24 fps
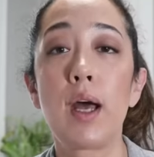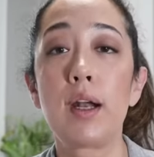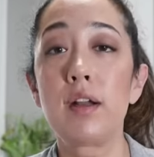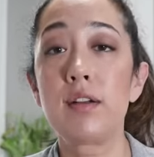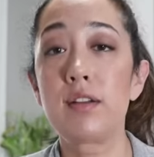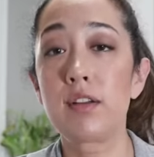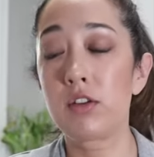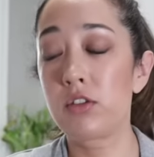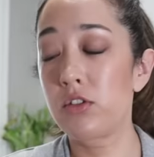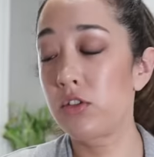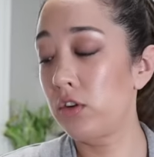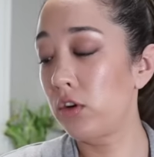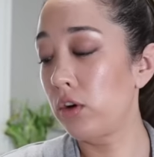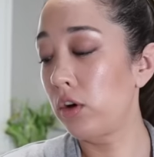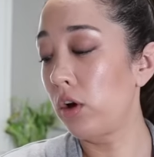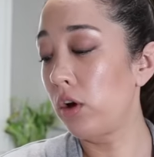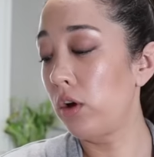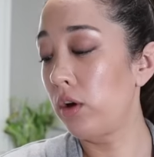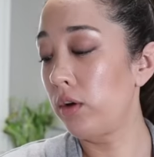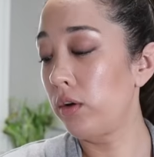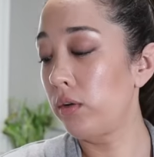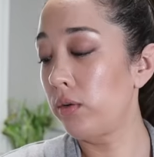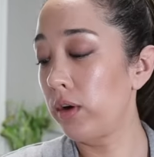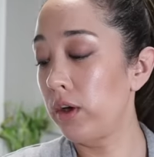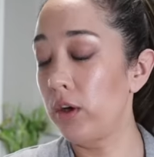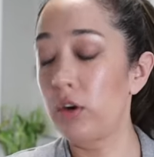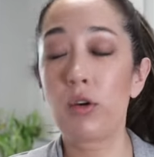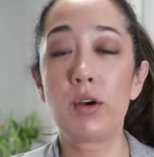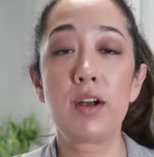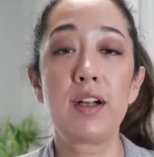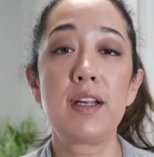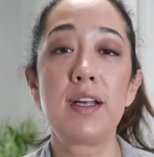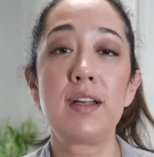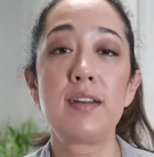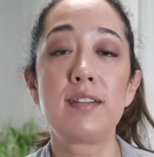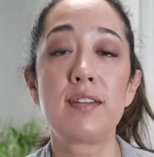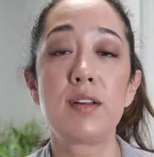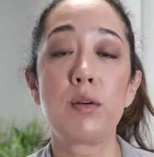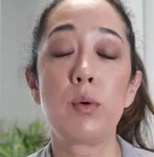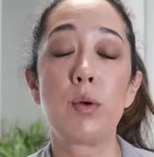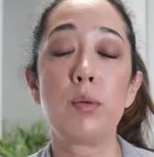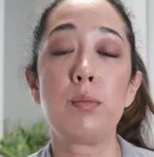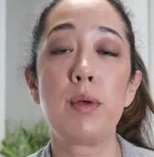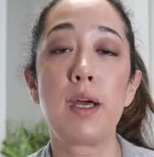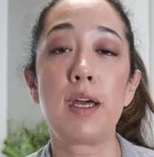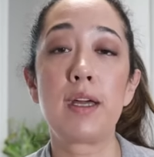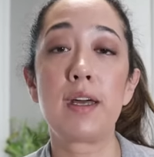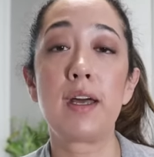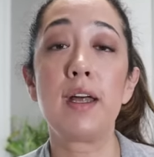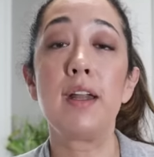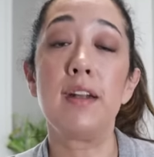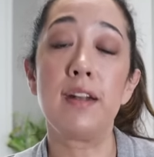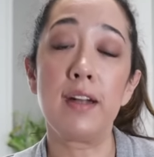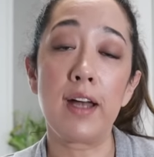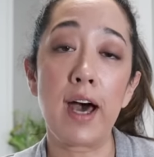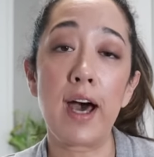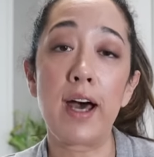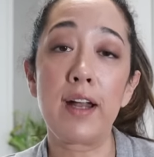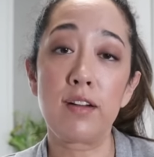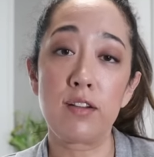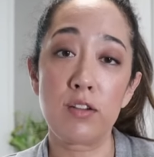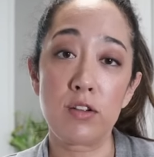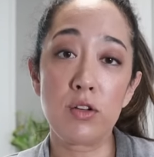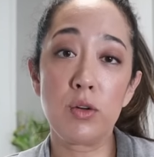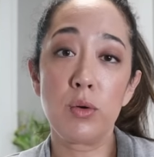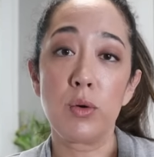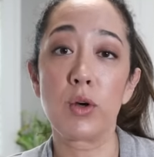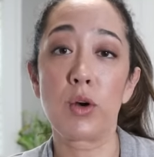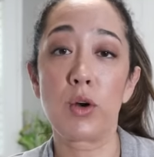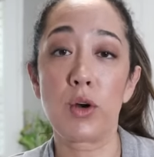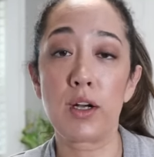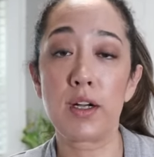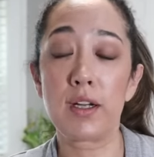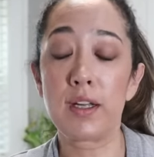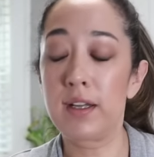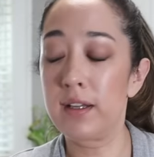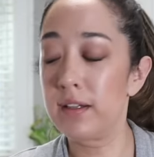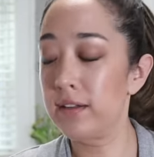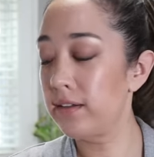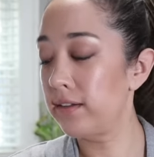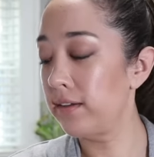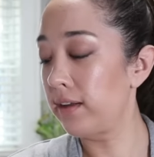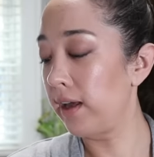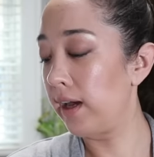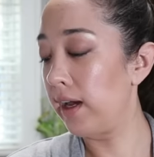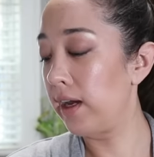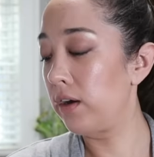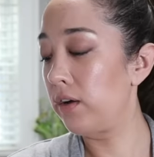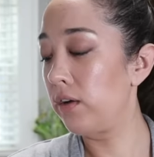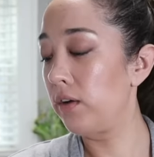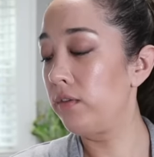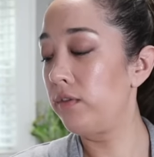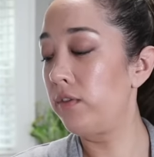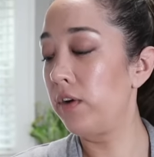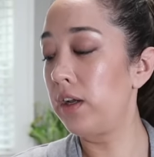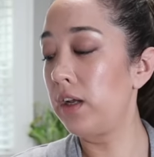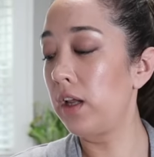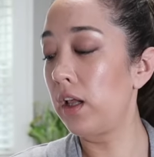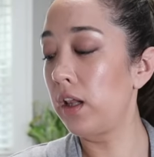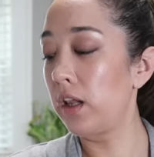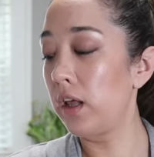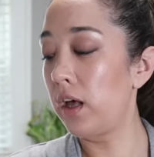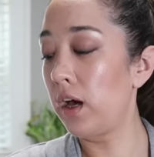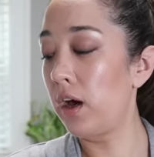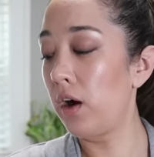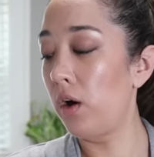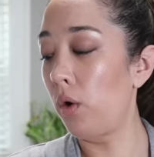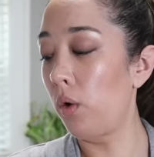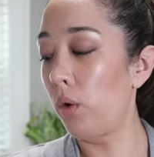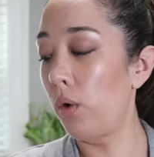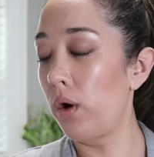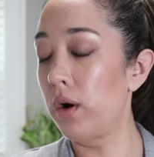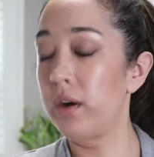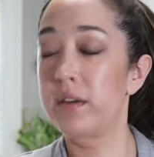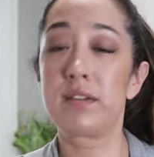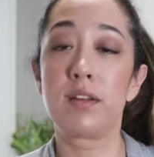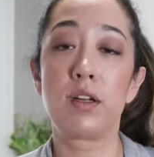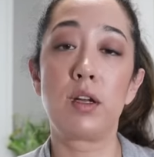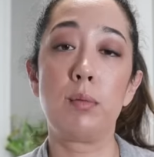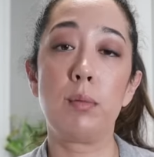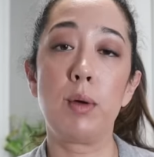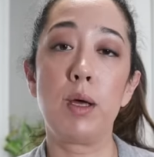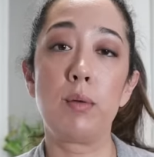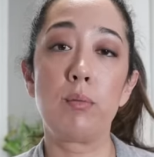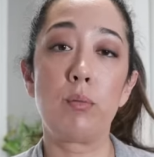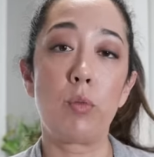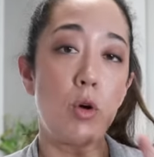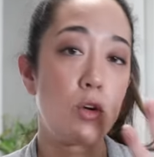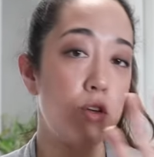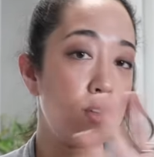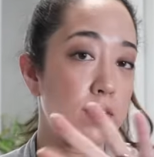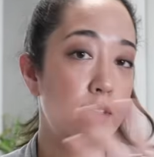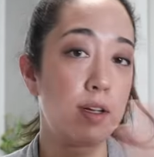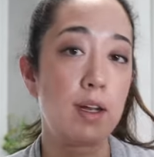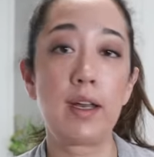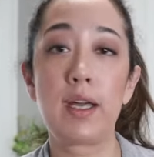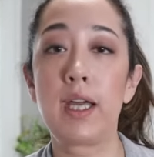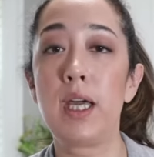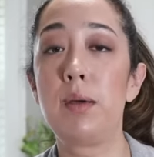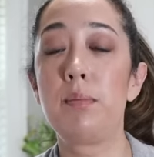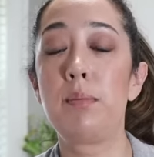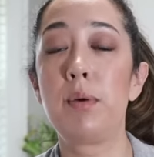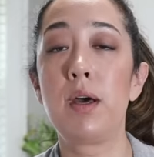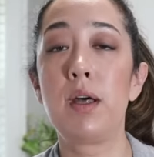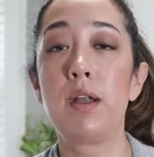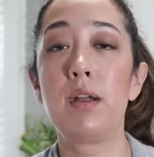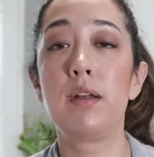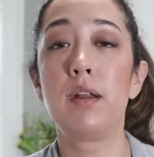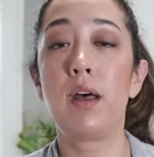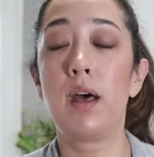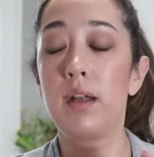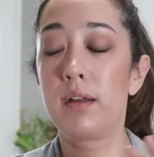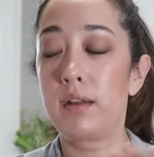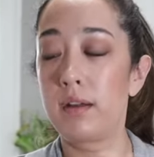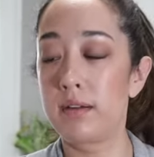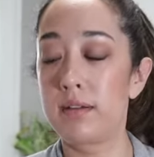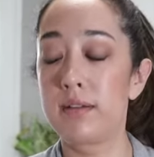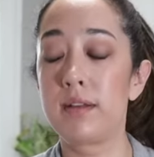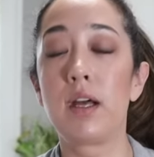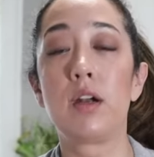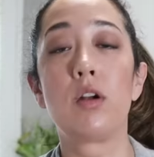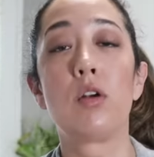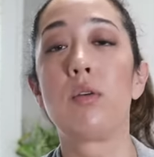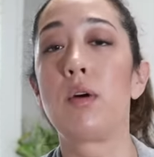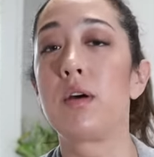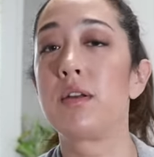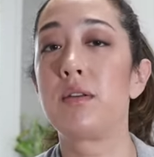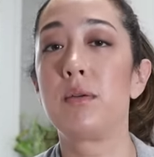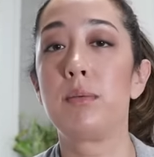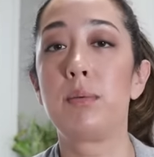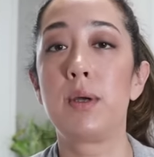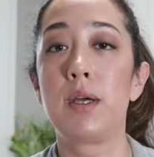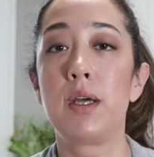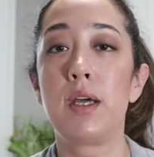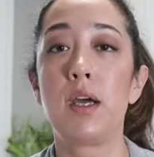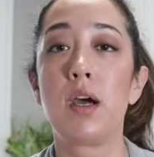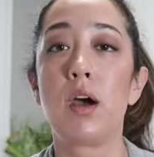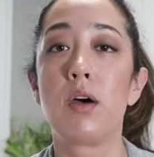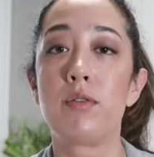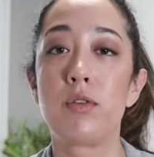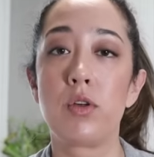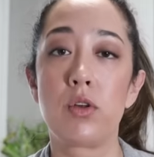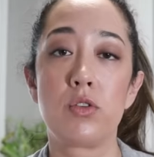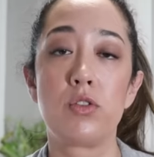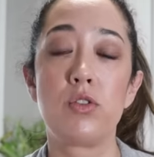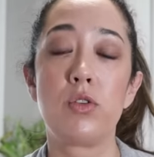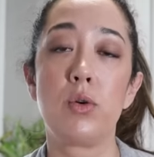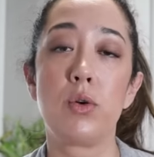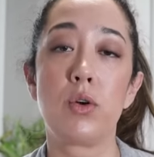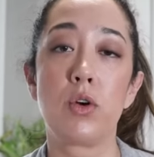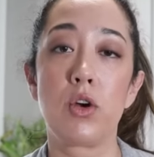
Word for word: add additional ingredients that would make it not two ingredients like vanilla or cinnamon. We're just gonna keep it at the standard recipe of those two